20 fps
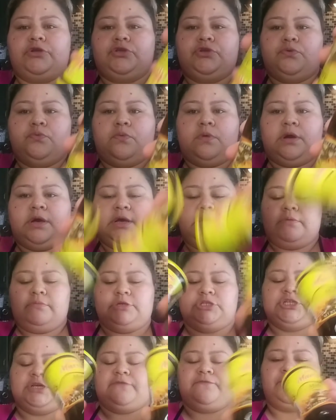you want,
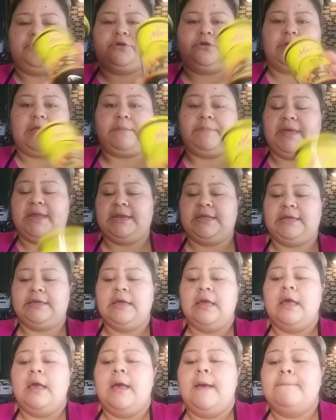how many,
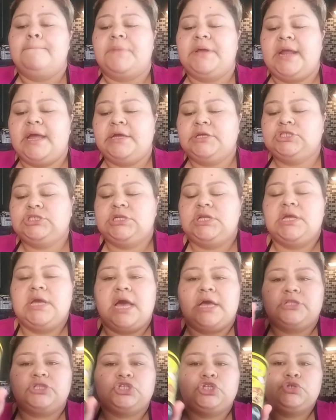but I actually
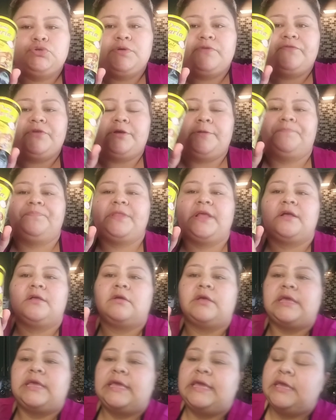got 2 of them.
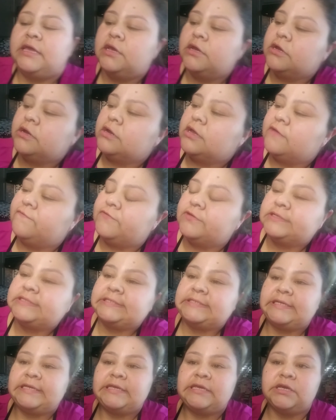Now here, if you
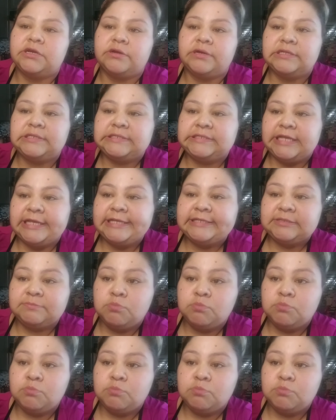see here, it says